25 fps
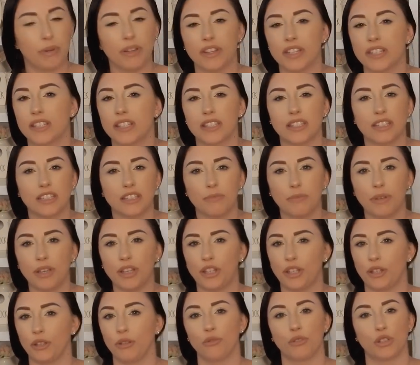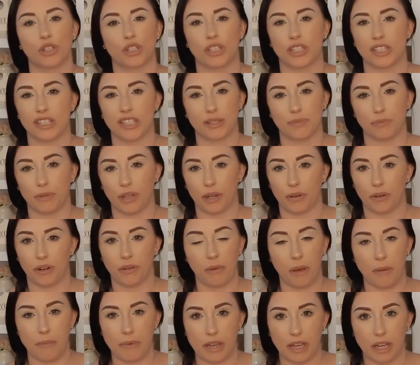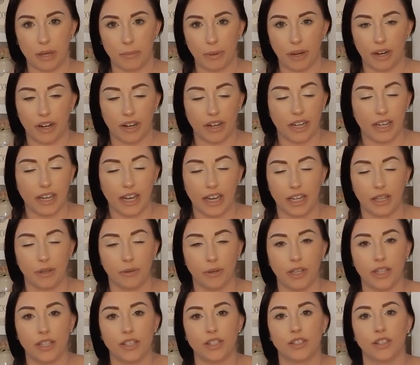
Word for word: but this is going to be cute just to display around my makeup area anyway.